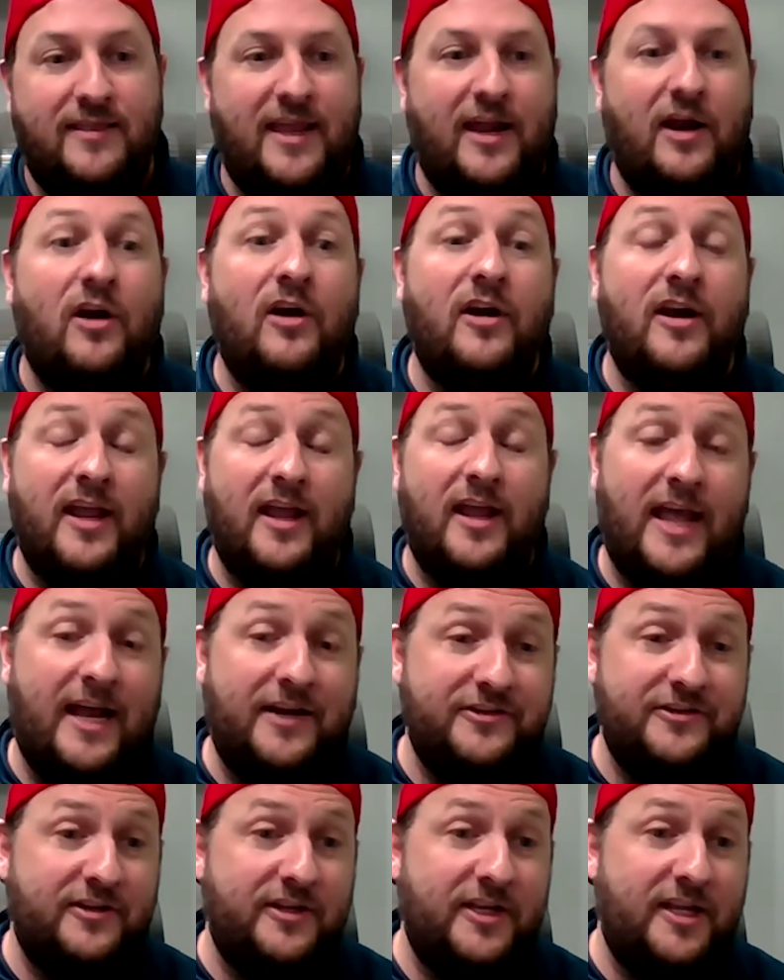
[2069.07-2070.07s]
They already
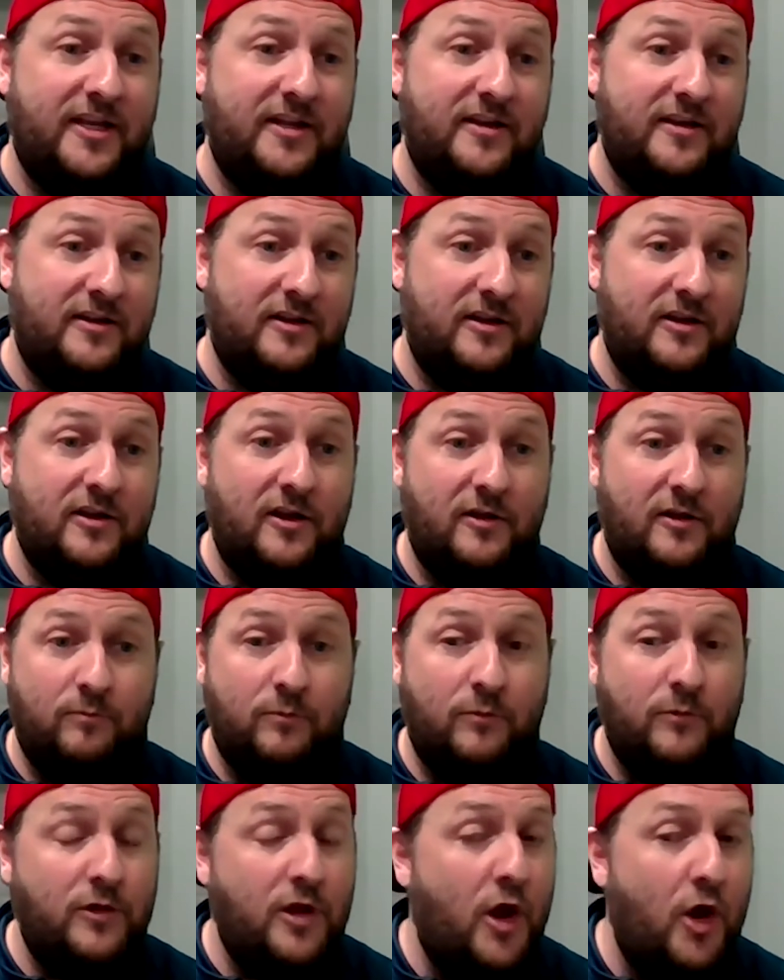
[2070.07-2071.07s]
actually
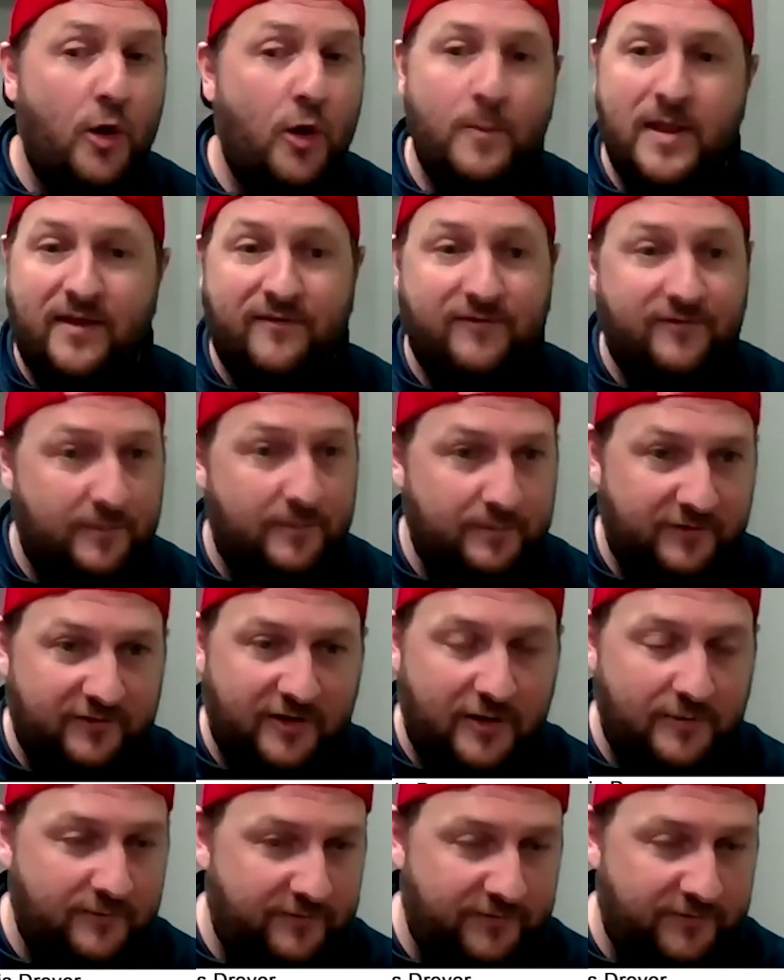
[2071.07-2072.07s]
know me from
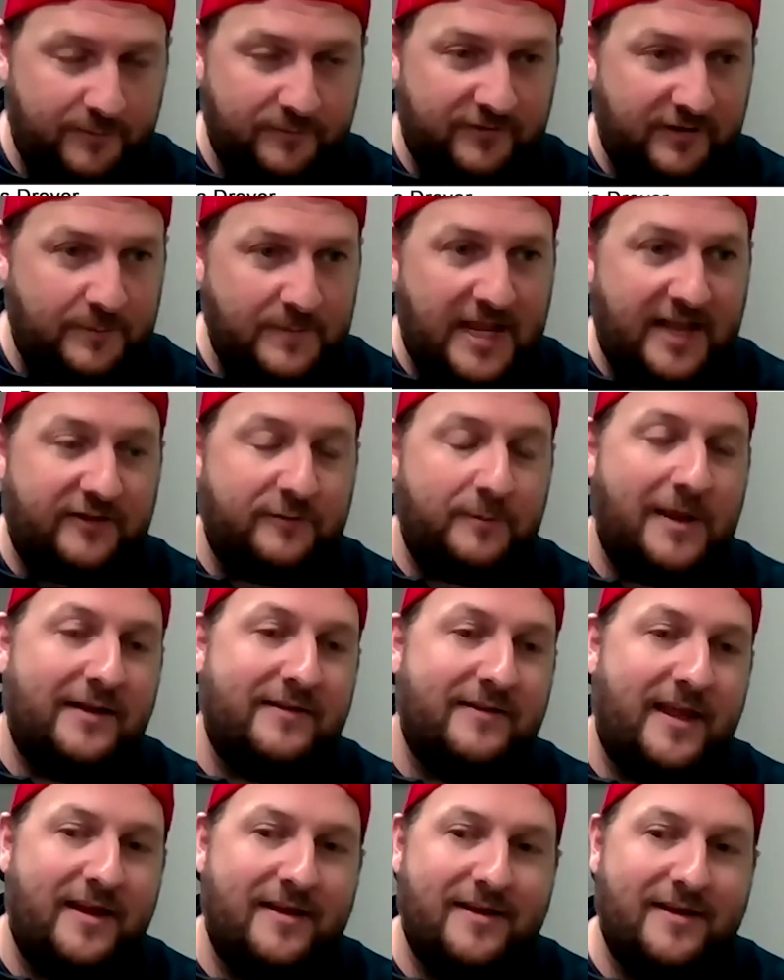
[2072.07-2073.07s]
some from some
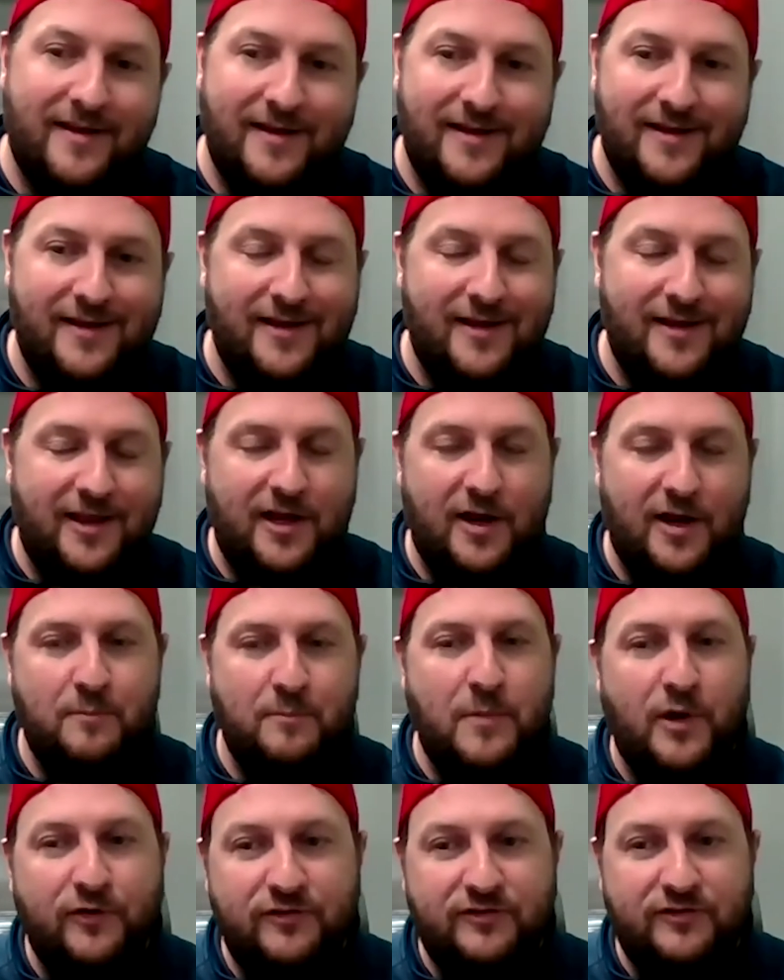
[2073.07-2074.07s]
aspect, and you know
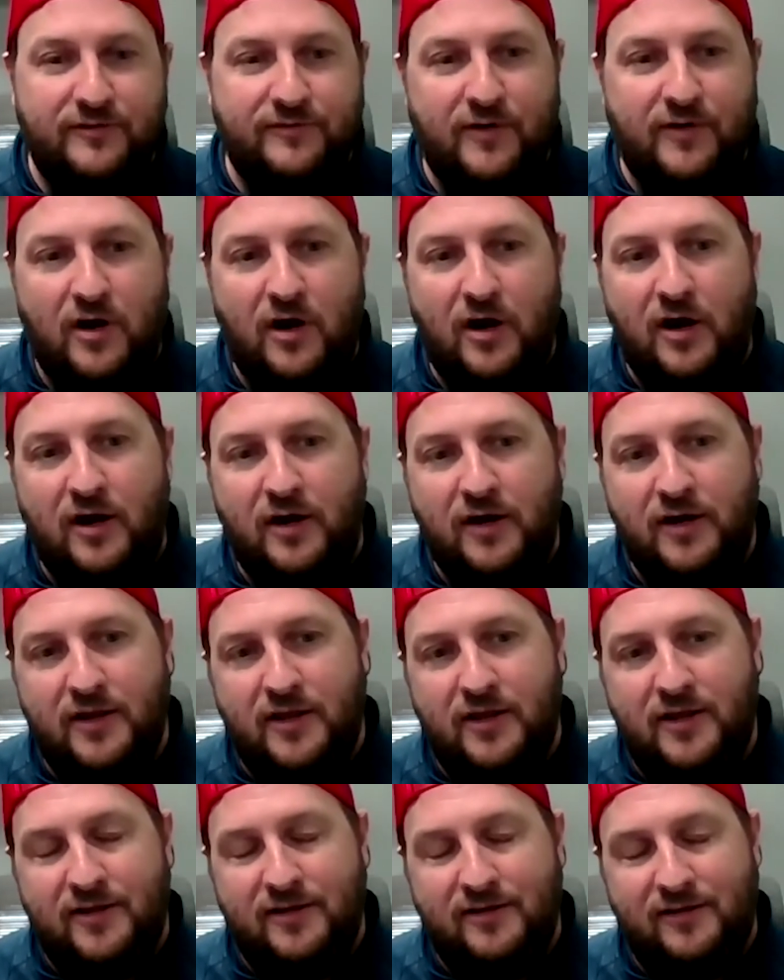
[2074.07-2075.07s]
most of our
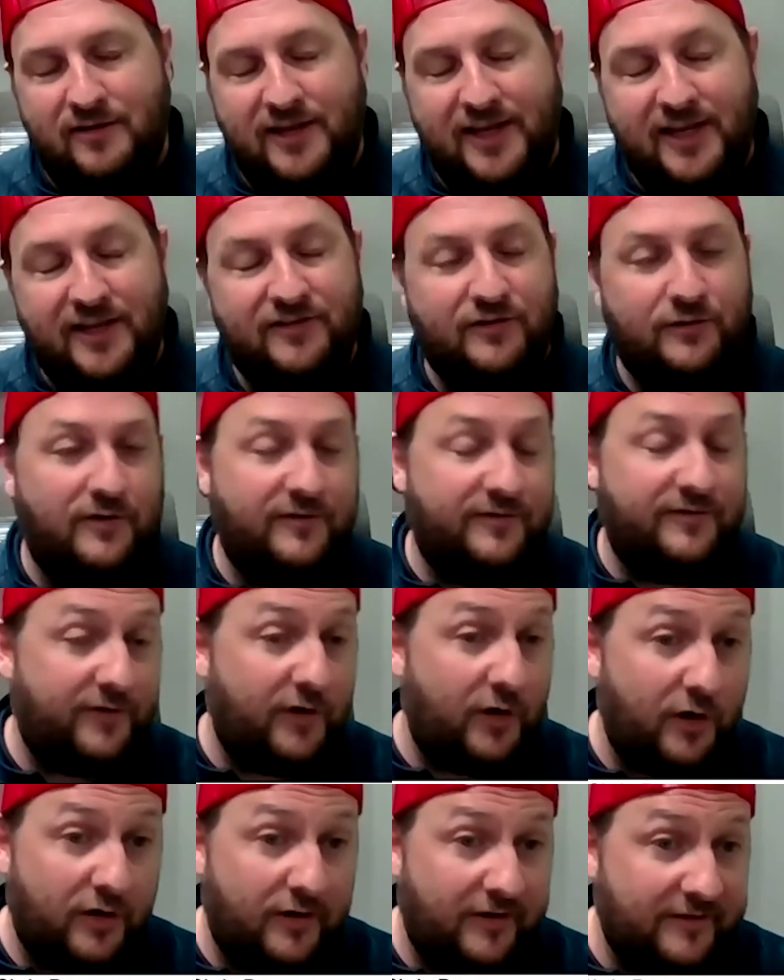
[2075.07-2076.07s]
leads are
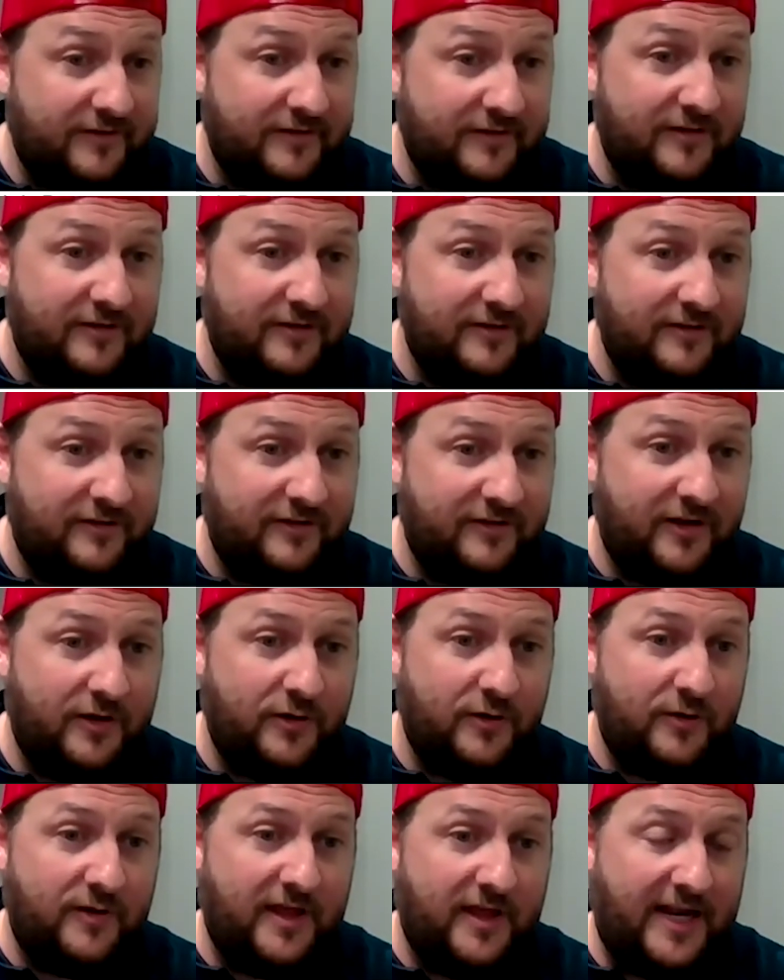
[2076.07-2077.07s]
referrals,
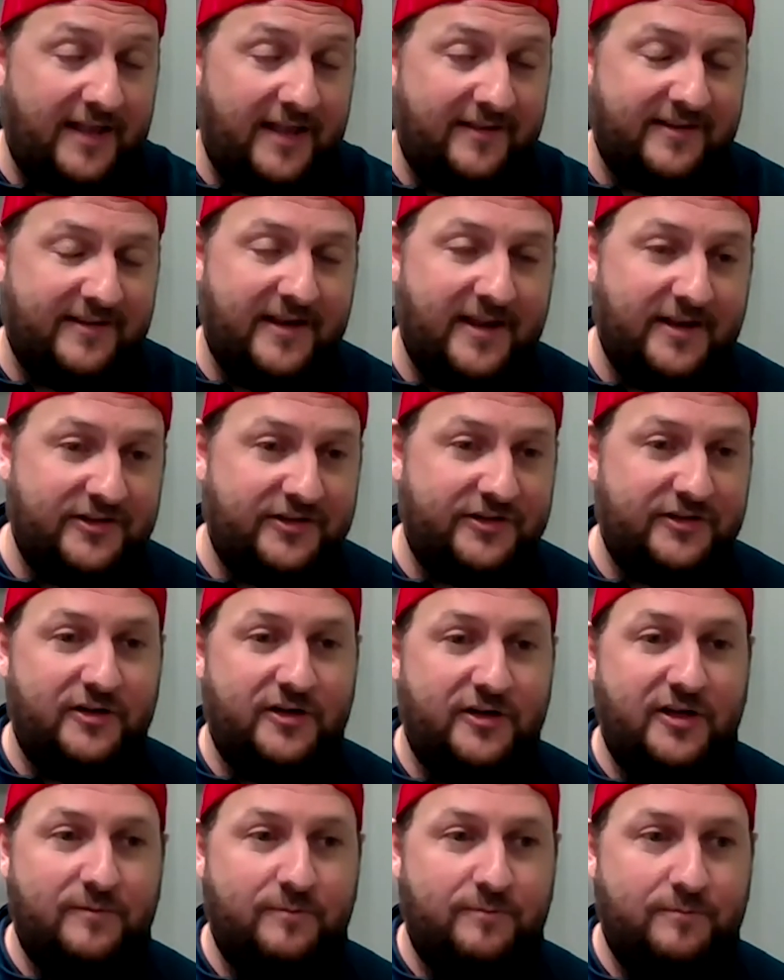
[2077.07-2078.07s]
so it has that
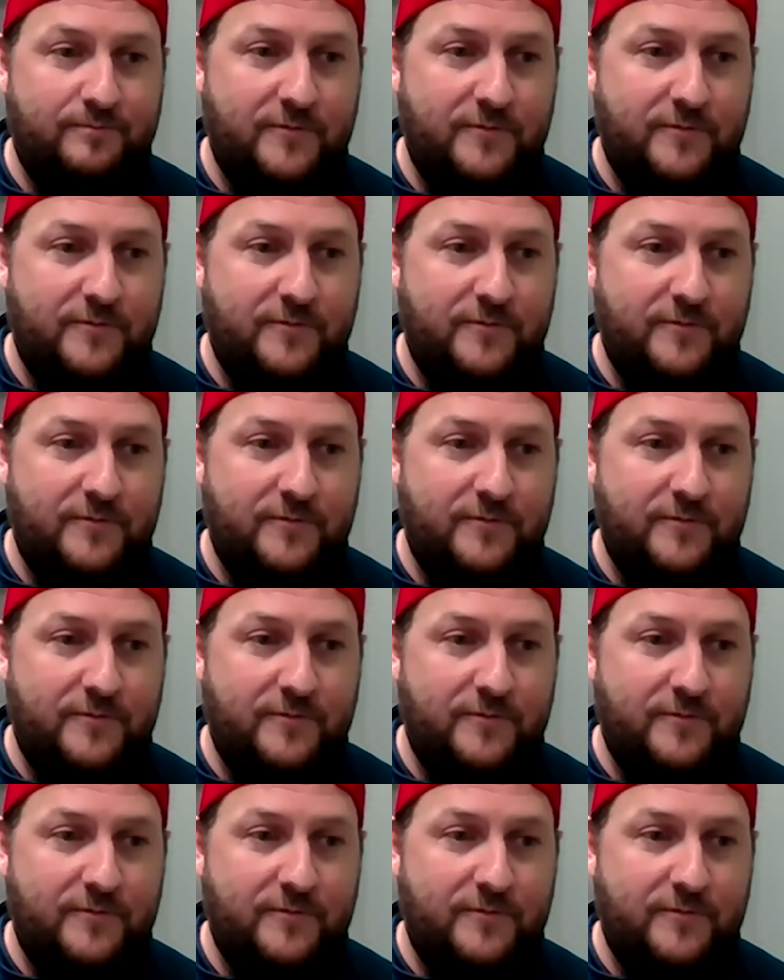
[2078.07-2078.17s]
extra